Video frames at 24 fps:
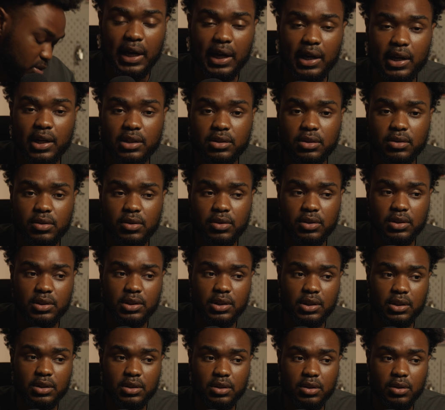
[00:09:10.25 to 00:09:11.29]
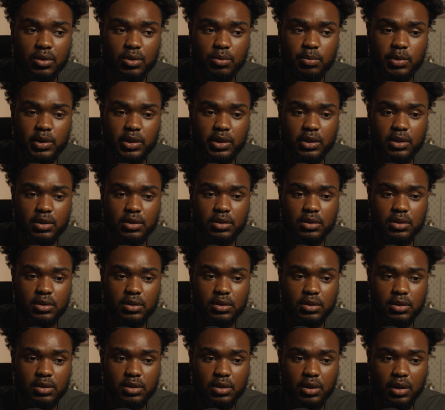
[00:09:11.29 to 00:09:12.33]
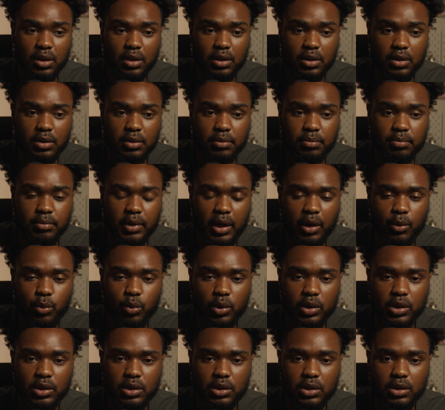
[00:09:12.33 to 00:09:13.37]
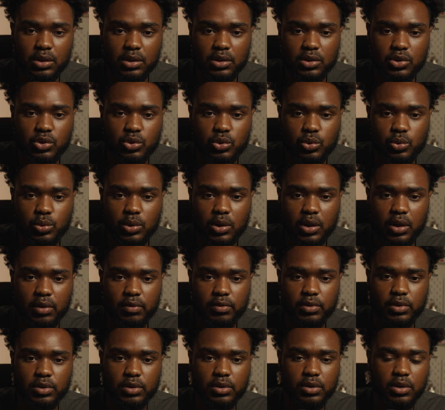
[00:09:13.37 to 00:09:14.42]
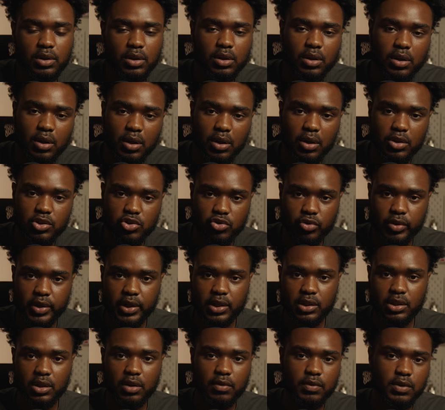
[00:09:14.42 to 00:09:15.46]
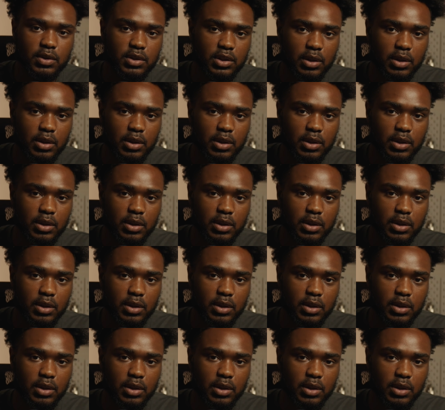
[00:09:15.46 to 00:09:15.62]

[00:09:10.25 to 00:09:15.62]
I got the 36 though because I wanted it to cover a large range of the